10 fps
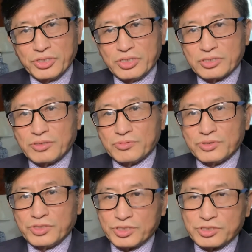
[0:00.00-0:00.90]
So
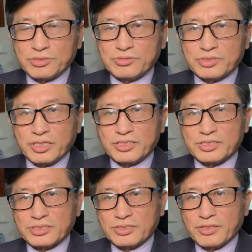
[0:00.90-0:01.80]
these two
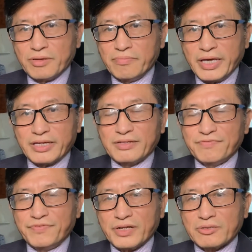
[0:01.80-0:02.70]
things make it
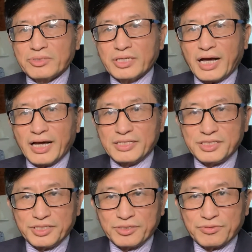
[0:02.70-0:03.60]
very
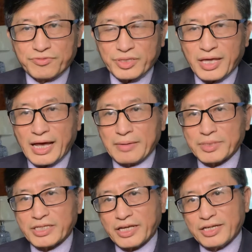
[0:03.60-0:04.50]
ideal for the
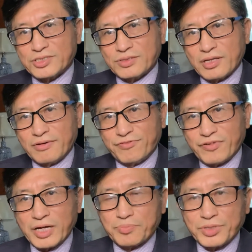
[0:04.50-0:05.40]
application of
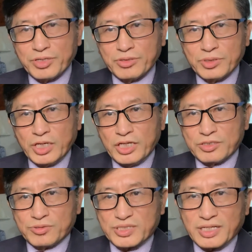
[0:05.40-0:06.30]
5PL
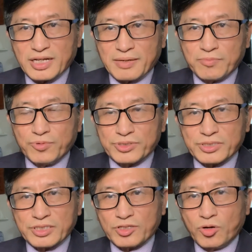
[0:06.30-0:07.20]
to set up
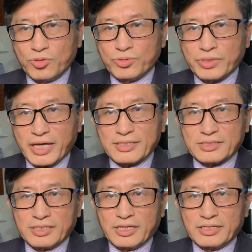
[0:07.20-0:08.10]
within the oil, gas,
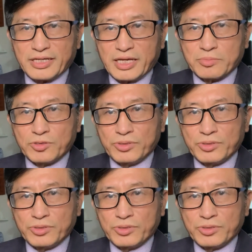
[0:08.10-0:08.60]
and chemical